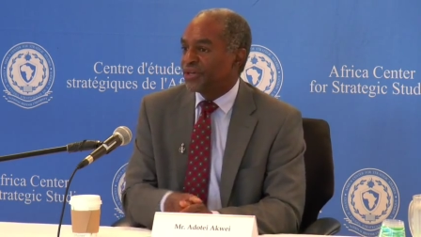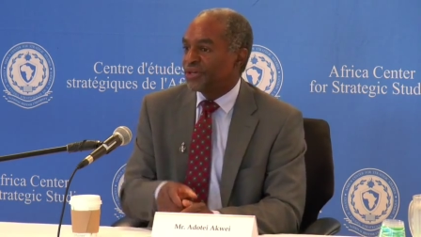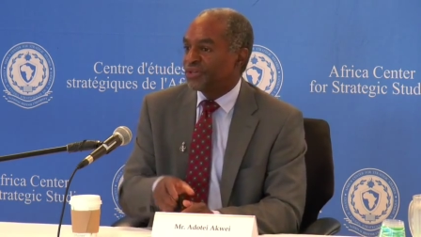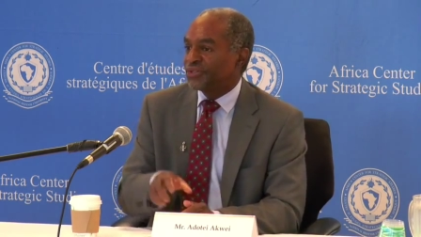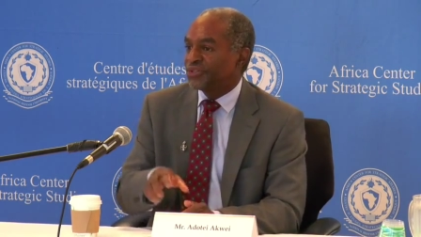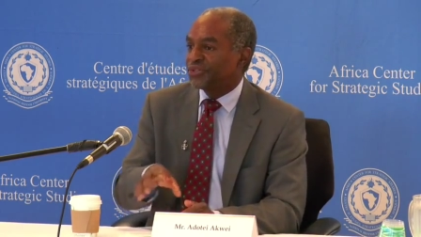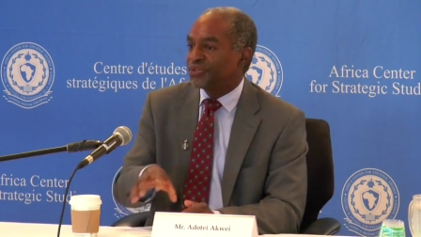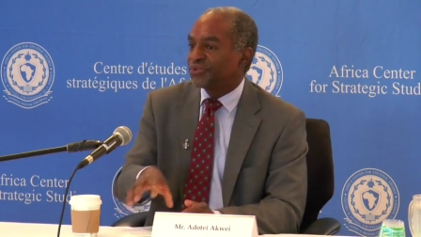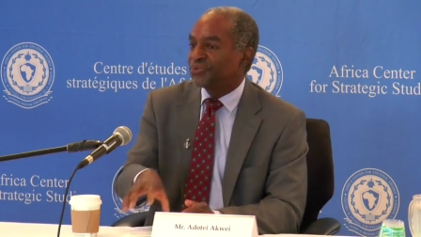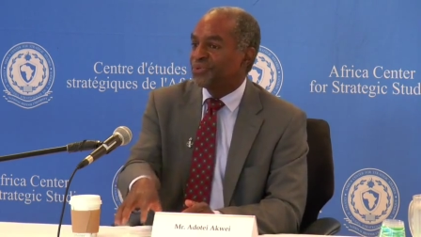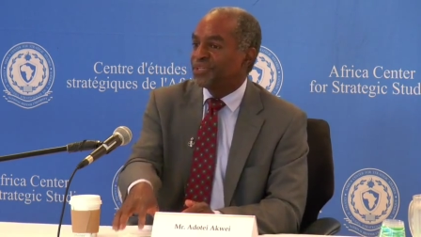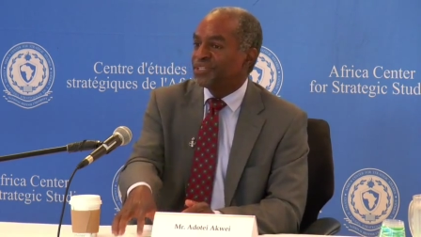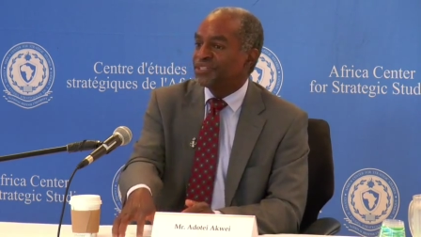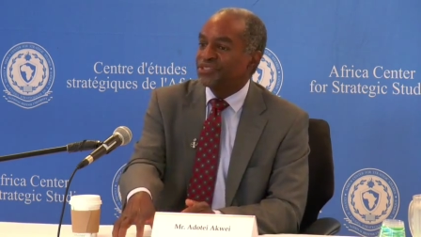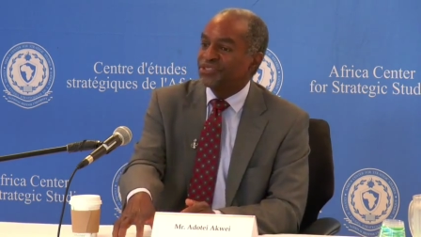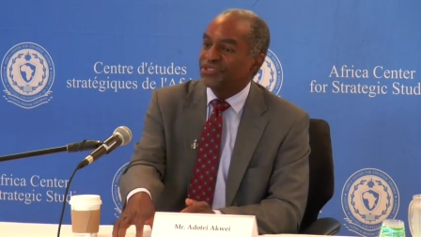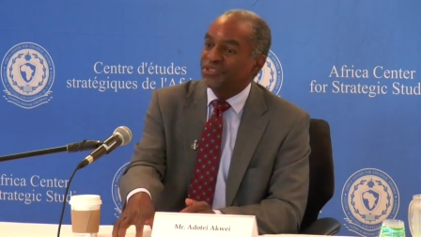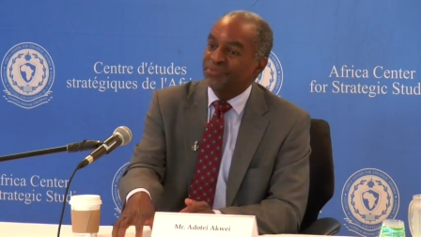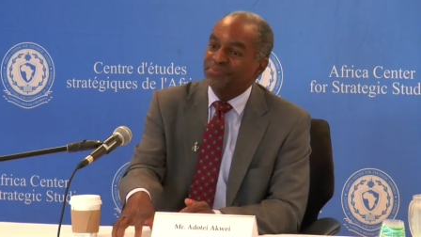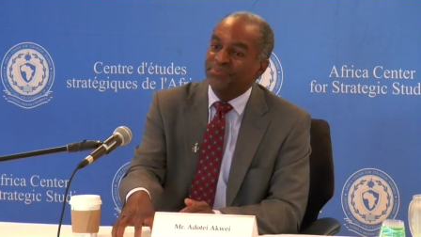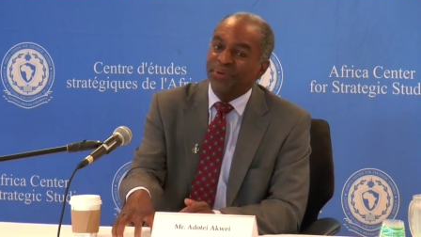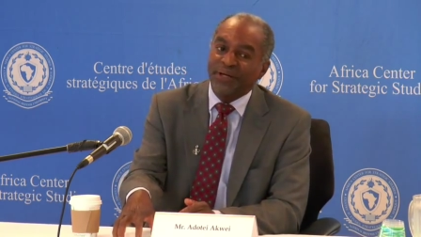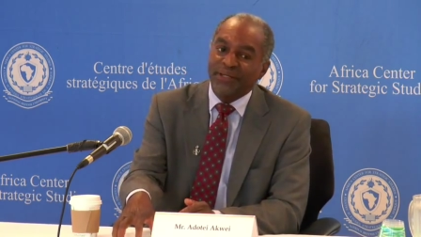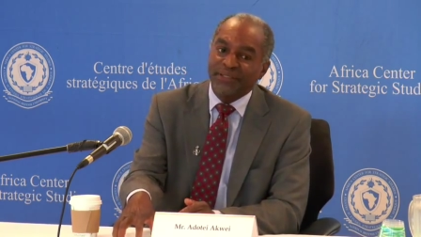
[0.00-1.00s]
Your
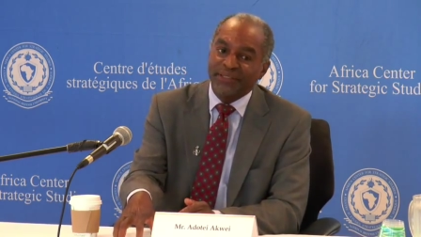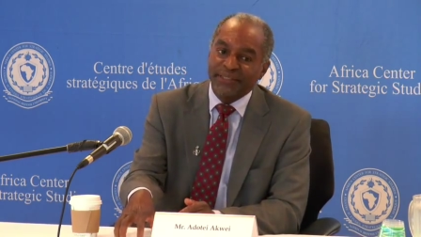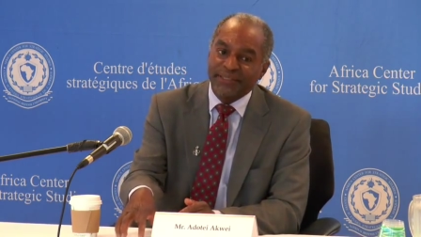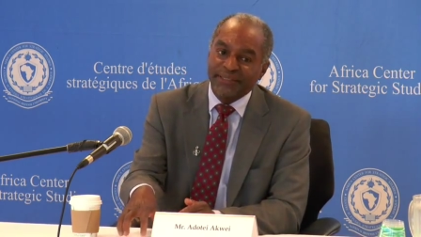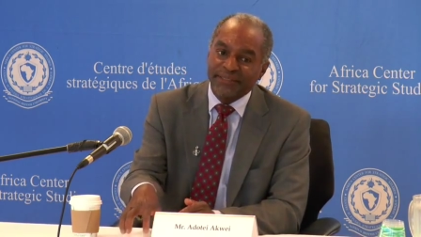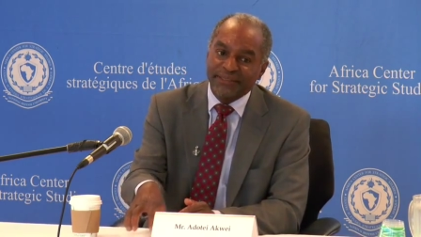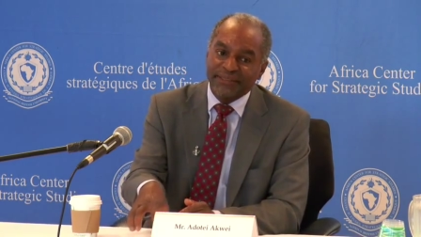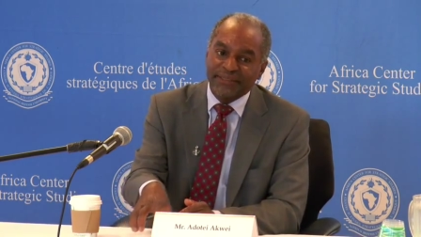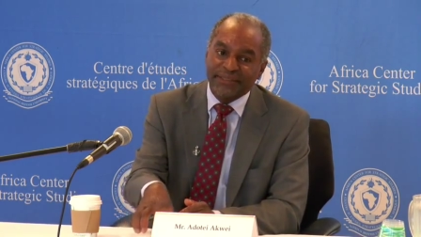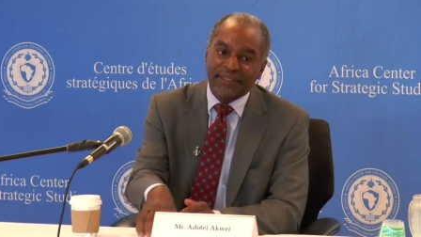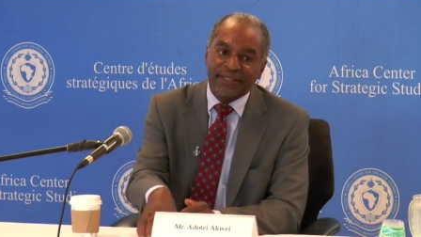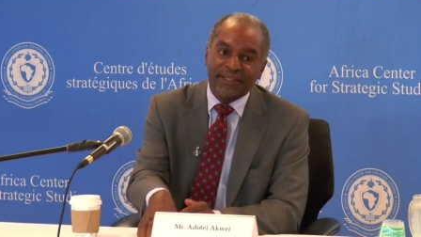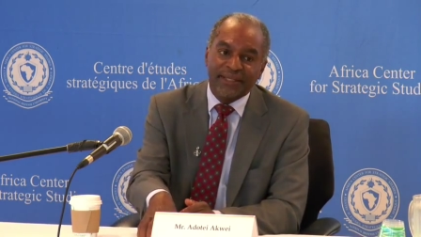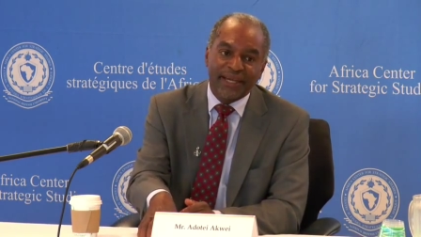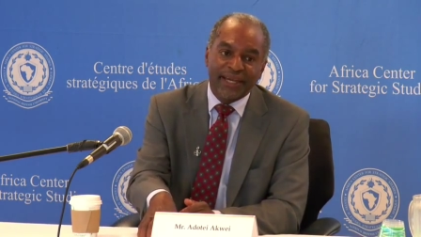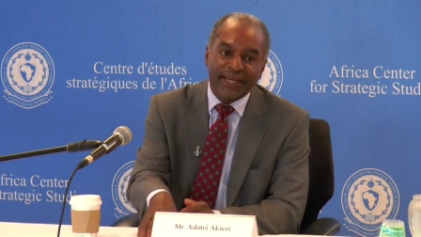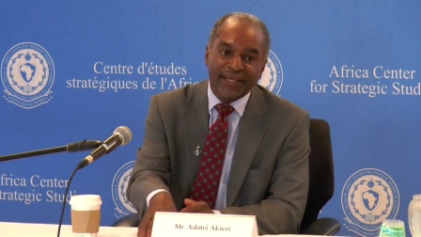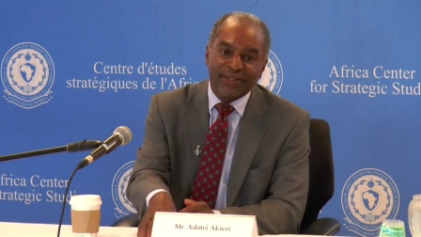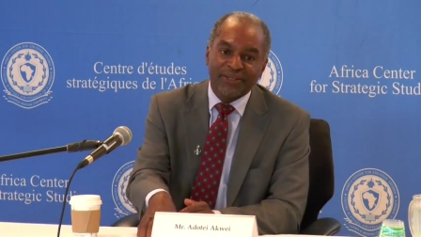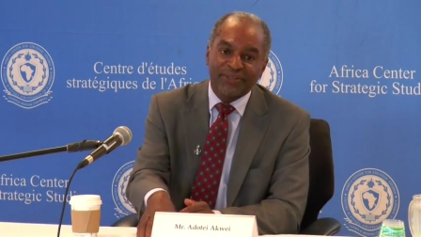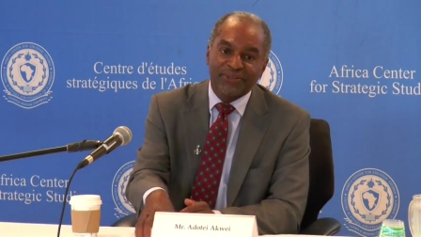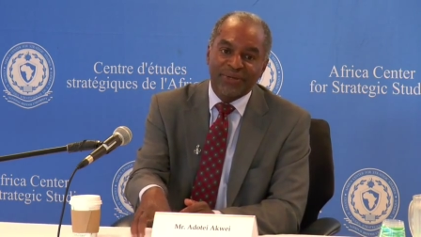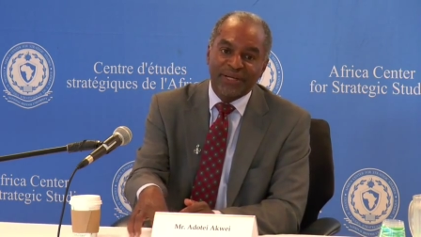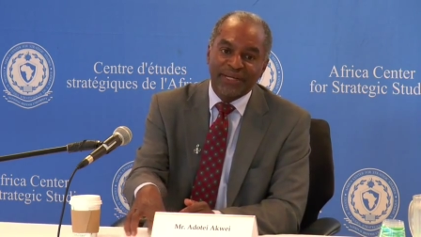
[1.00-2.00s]
regional bodies, uh,
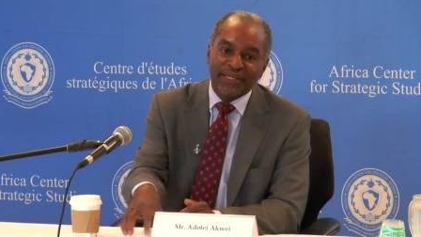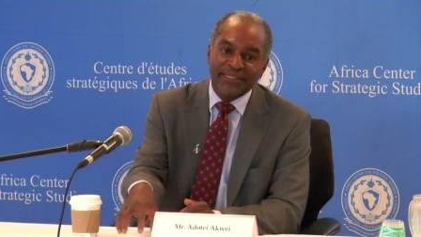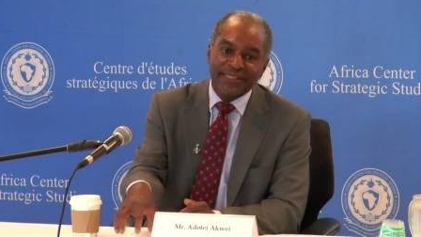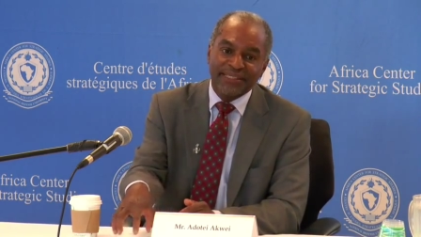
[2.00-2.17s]
ECOWAS,